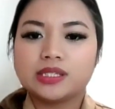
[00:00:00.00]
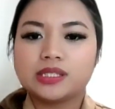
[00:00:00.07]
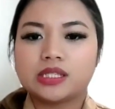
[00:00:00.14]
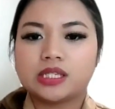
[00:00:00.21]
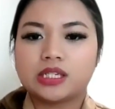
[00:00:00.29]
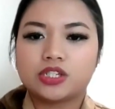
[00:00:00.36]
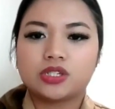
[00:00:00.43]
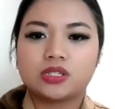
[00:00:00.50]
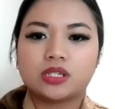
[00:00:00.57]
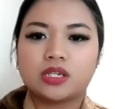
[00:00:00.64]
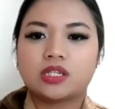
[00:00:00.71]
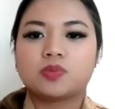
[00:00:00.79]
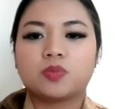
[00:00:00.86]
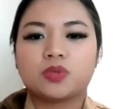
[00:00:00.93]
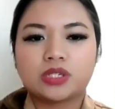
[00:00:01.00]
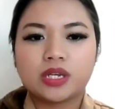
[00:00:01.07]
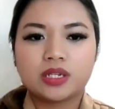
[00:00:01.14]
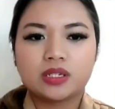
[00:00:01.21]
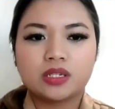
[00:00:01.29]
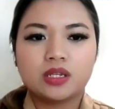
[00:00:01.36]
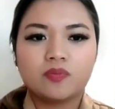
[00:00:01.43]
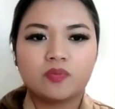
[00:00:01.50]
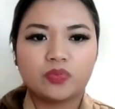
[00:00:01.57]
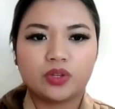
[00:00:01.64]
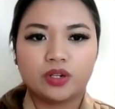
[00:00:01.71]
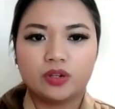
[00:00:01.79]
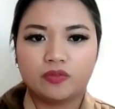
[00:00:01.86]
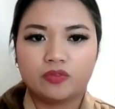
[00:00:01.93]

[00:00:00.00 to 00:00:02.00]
organization takes protecting